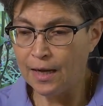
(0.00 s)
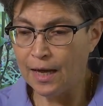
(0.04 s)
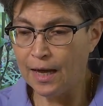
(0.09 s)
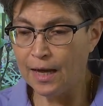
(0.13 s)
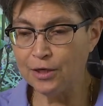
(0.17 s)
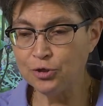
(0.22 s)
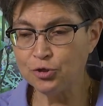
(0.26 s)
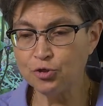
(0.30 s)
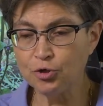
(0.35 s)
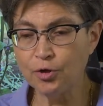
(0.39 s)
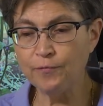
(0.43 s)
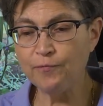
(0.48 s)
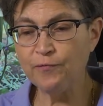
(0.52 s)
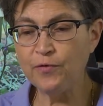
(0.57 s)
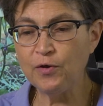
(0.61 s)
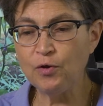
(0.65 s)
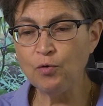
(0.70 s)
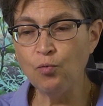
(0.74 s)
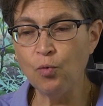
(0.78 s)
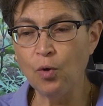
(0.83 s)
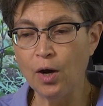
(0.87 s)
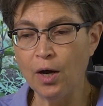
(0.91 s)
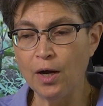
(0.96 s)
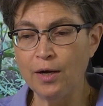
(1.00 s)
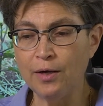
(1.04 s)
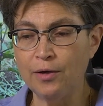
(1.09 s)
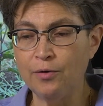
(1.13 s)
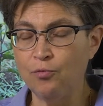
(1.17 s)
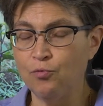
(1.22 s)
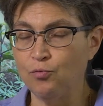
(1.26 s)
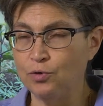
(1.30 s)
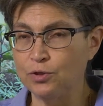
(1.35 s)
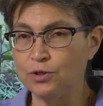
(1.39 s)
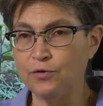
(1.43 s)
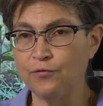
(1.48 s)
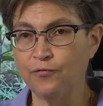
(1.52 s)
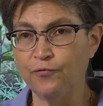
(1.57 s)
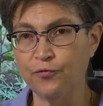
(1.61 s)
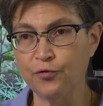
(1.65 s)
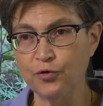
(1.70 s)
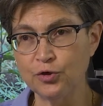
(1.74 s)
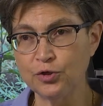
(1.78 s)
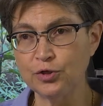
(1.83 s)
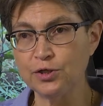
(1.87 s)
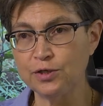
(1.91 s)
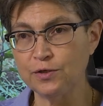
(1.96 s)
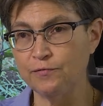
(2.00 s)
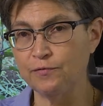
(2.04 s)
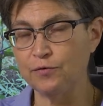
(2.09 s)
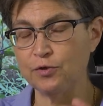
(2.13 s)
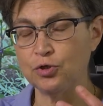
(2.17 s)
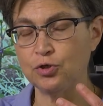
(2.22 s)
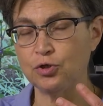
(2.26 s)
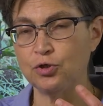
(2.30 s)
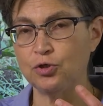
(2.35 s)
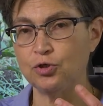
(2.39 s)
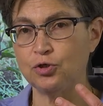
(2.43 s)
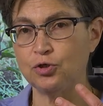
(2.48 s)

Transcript: And TRPV1 was the first of the